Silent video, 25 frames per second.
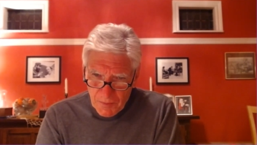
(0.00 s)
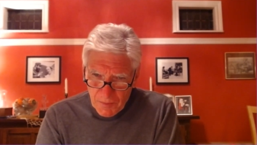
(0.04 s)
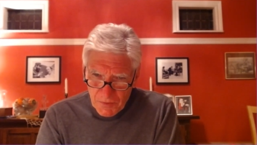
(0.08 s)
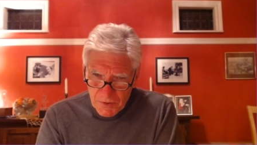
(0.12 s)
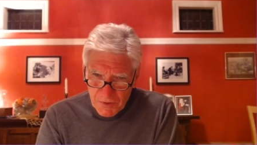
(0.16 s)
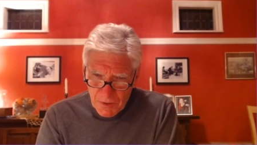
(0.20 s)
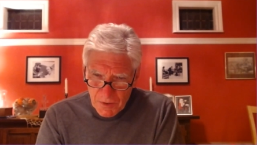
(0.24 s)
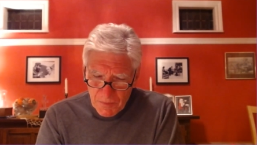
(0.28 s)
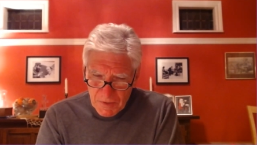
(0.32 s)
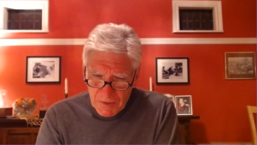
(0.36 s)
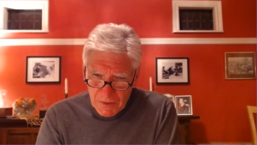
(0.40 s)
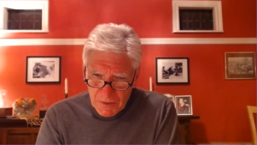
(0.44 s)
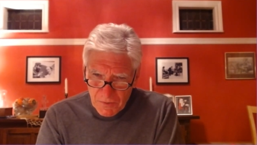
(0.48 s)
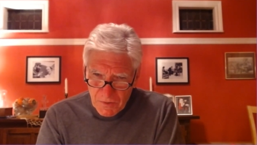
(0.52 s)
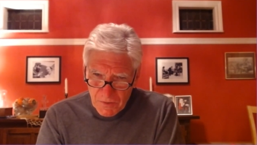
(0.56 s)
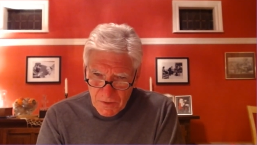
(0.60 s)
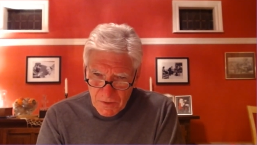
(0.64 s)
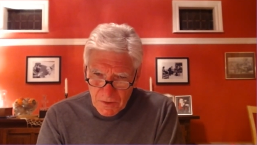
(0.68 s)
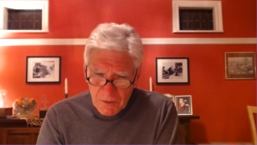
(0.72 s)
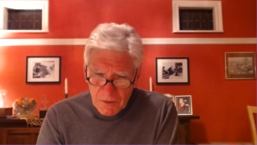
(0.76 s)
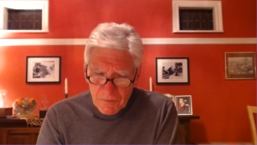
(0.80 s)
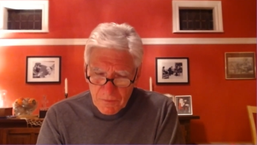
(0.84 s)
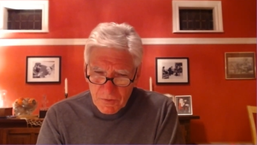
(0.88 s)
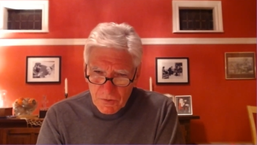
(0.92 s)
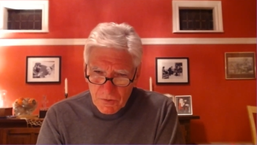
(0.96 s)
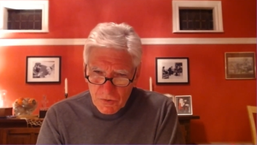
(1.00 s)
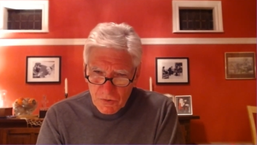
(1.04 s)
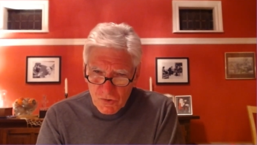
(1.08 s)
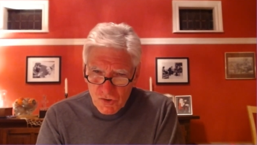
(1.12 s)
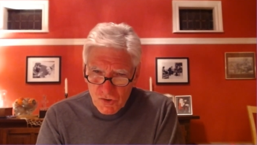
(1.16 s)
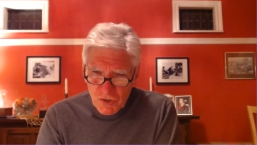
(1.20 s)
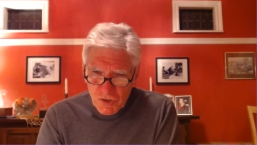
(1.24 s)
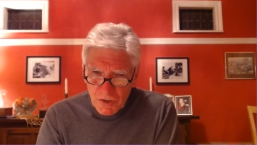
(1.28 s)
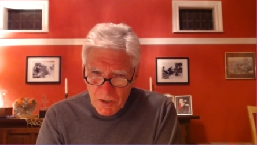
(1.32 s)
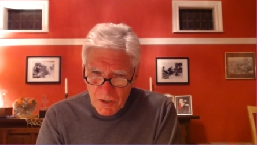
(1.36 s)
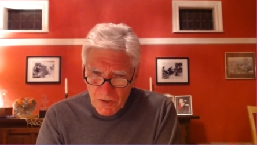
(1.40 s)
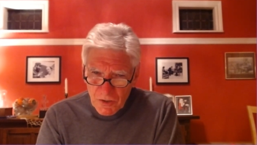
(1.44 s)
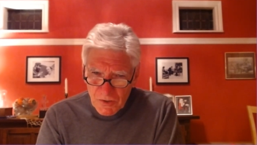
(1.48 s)
I mean, the
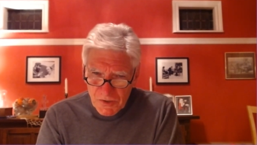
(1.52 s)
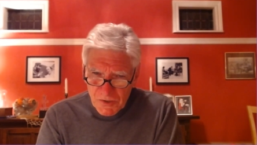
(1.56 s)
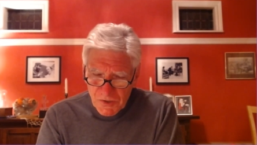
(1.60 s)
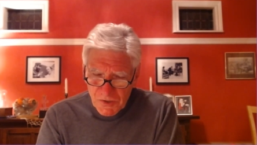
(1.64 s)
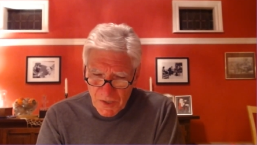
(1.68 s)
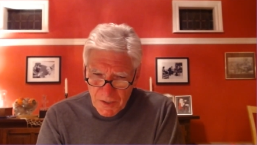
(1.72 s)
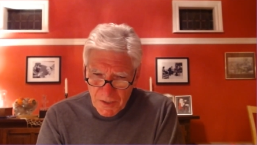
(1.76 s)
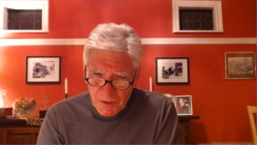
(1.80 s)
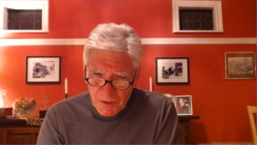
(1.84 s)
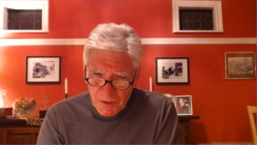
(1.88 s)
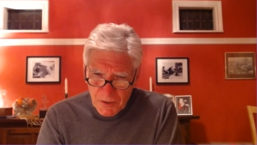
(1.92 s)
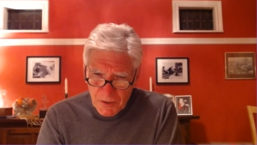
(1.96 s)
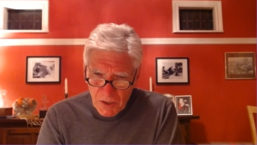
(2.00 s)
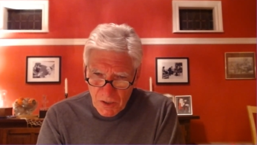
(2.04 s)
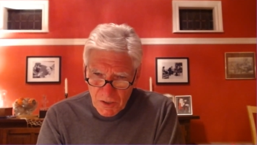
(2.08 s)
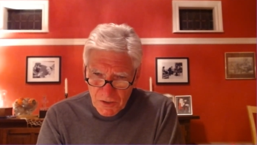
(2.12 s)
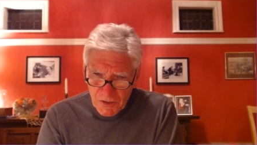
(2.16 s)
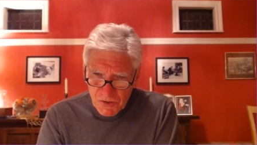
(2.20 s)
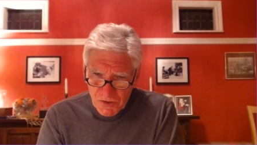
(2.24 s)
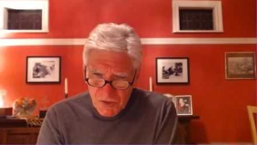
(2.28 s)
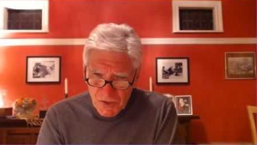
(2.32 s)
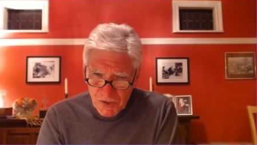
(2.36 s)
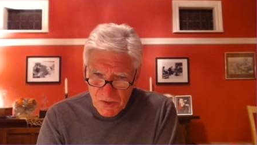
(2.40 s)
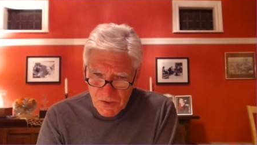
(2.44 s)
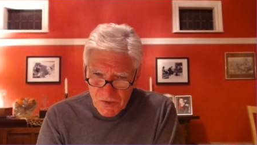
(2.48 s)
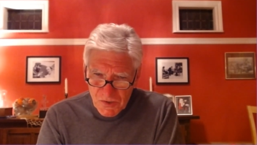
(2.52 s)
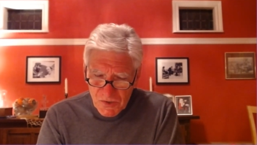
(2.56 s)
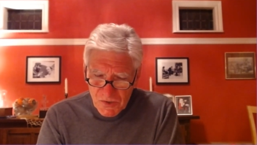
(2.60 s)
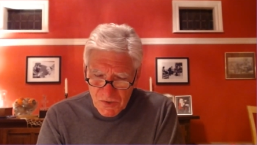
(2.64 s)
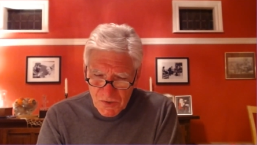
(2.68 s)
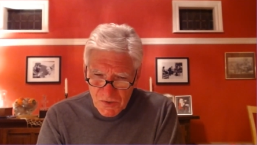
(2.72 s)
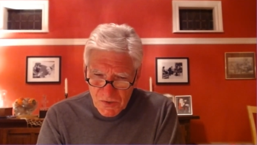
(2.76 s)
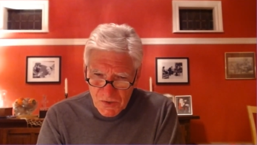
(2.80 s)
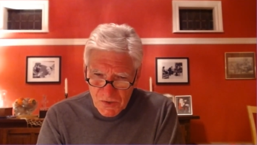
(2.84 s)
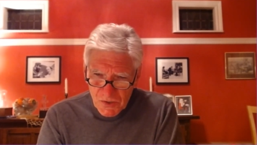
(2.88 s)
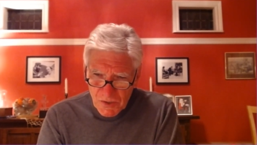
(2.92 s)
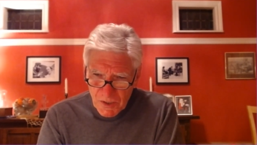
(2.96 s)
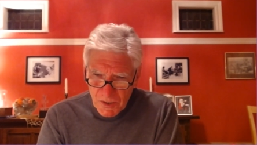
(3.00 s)
evolutionary
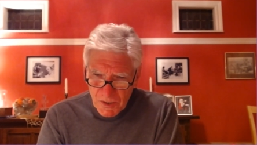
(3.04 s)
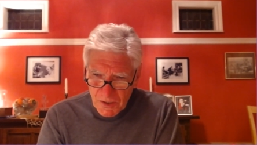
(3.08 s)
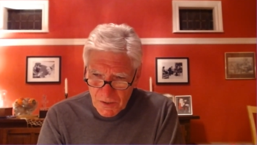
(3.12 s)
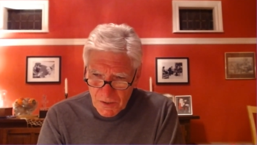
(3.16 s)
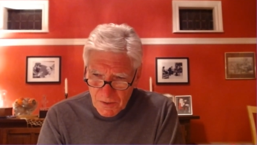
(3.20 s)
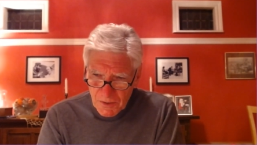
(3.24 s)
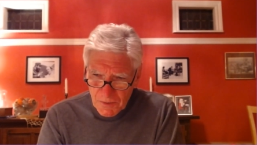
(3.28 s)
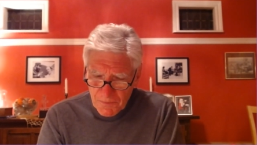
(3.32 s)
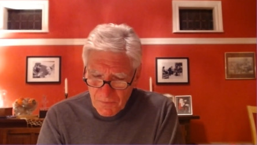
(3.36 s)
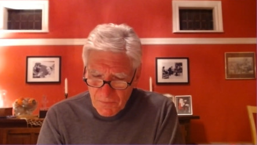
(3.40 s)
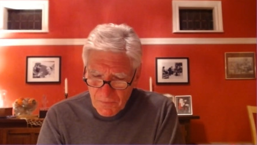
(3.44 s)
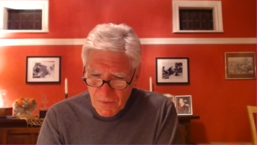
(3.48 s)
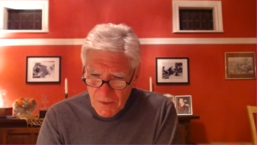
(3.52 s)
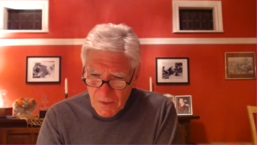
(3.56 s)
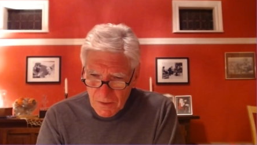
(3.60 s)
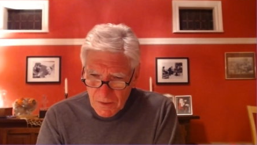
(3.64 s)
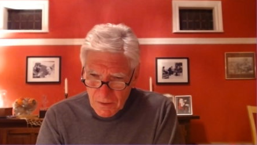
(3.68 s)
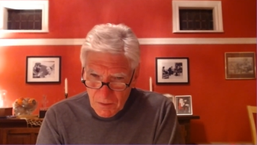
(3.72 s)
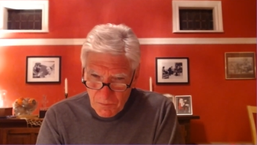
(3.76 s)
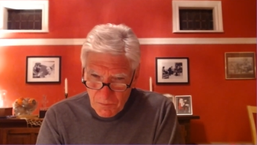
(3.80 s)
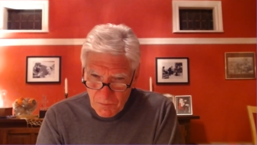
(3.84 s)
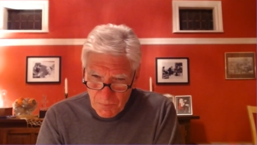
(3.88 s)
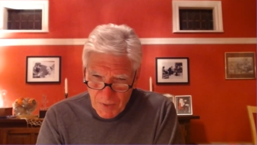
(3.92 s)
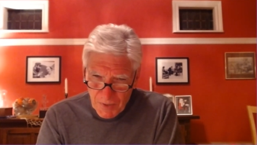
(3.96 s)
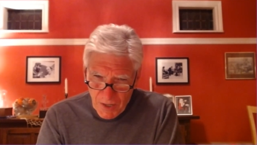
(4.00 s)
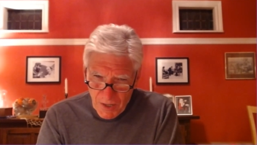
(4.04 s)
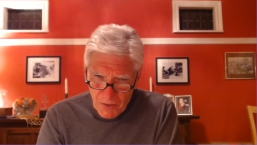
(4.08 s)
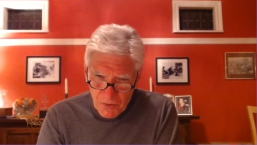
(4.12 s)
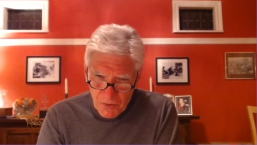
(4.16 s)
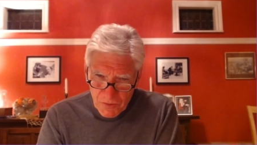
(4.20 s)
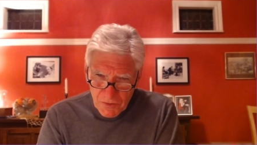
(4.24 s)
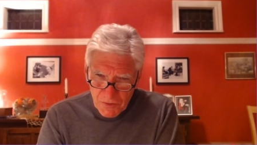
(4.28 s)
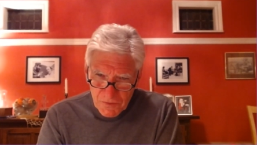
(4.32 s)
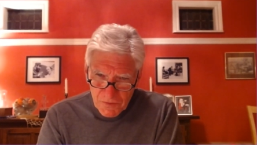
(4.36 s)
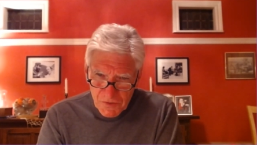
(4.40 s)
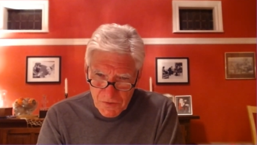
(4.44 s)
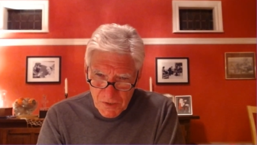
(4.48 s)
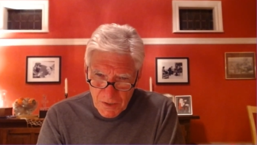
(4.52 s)
psychologists, uh,
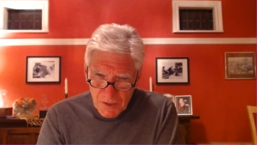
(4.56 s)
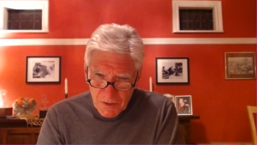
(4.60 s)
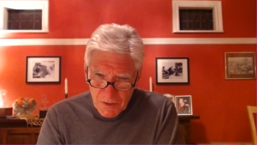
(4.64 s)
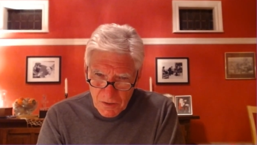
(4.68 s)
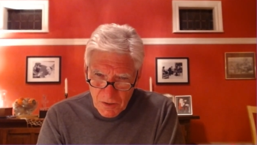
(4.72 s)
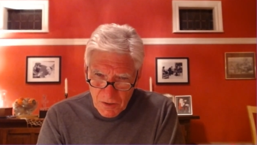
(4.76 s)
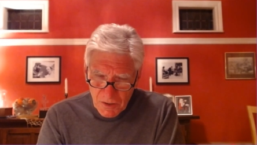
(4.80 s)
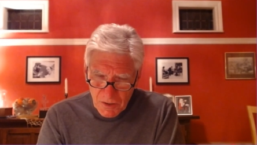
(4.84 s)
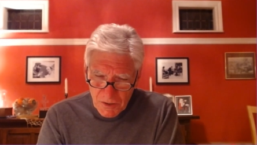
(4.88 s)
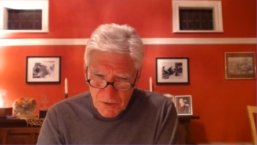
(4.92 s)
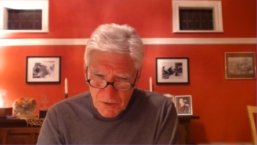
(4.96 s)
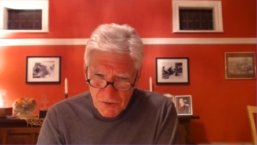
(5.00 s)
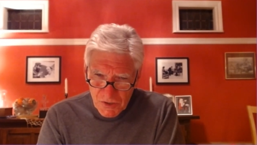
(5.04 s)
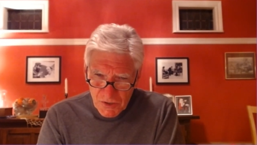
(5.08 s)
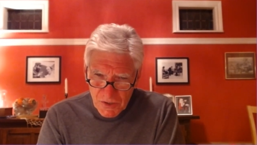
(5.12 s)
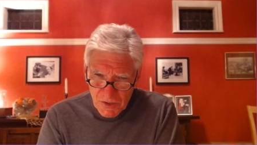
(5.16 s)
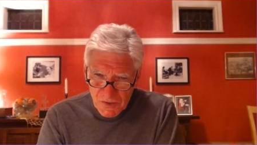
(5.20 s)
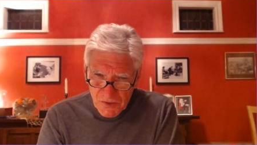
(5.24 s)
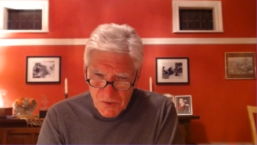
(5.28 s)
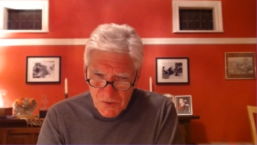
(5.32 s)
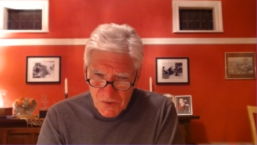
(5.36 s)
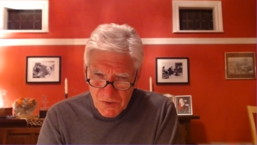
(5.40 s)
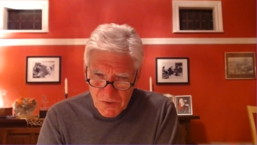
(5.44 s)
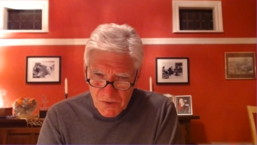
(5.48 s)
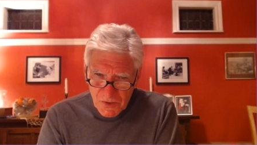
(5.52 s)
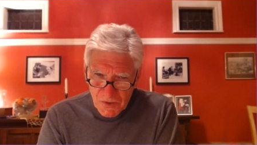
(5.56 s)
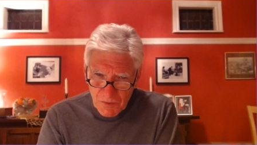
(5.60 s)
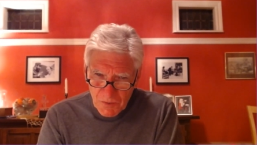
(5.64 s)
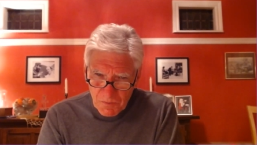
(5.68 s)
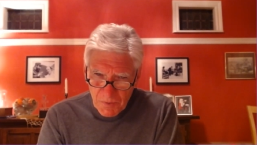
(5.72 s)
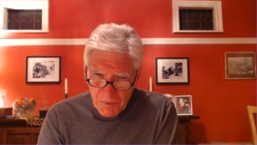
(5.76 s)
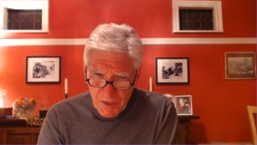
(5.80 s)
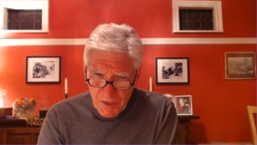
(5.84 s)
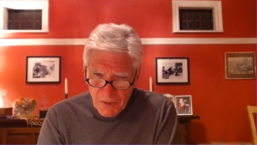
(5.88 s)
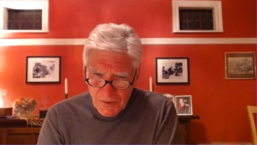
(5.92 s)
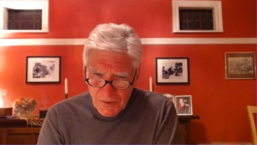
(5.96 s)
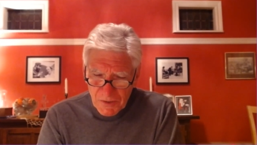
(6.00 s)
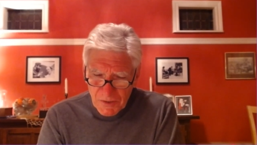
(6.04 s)
comparative psychologists,
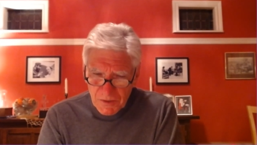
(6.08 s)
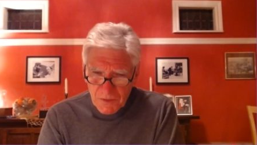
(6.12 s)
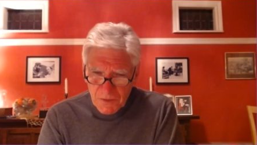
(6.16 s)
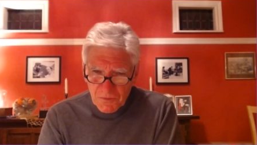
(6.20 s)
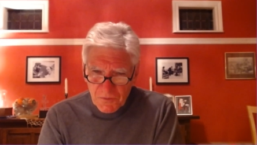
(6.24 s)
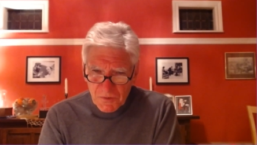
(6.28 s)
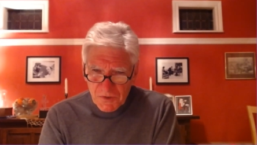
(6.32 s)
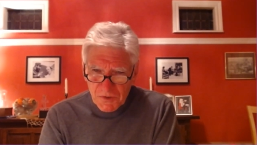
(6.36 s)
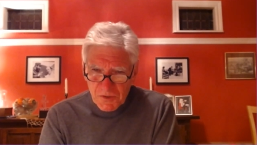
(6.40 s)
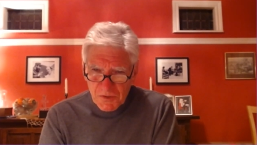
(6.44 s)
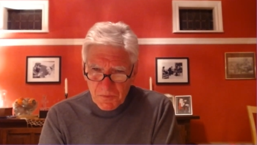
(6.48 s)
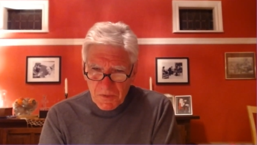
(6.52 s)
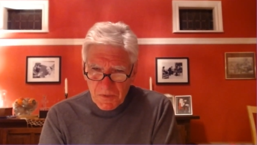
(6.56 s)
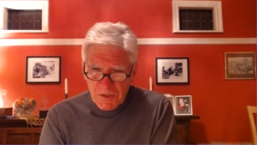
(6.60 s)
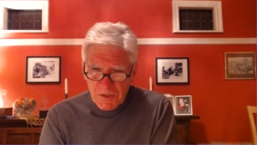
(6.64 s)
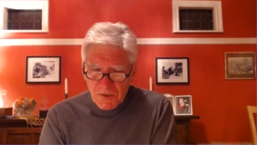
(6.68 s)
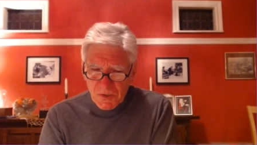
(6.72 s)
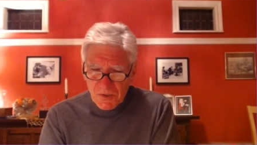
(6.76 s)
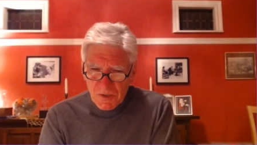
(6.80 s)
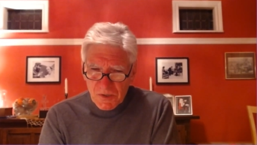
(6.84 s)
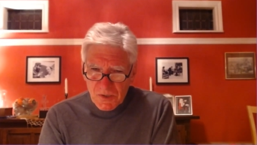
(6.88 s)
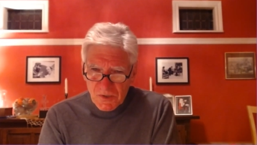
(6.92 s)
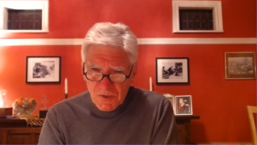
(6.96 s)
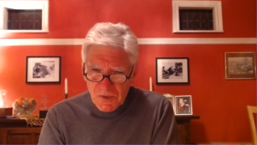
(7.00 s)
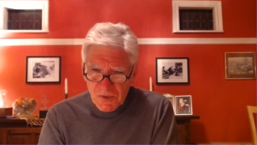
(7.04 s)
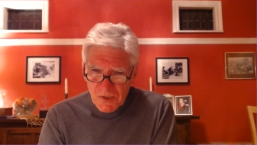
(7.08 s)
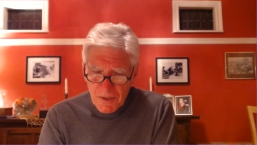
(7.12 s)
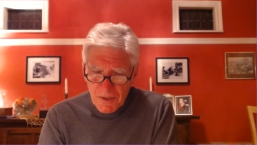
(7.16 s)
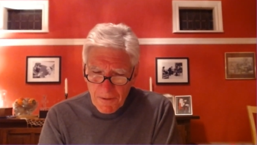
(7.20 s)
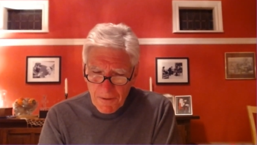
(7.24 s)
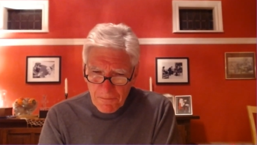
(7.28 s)
comparing different species.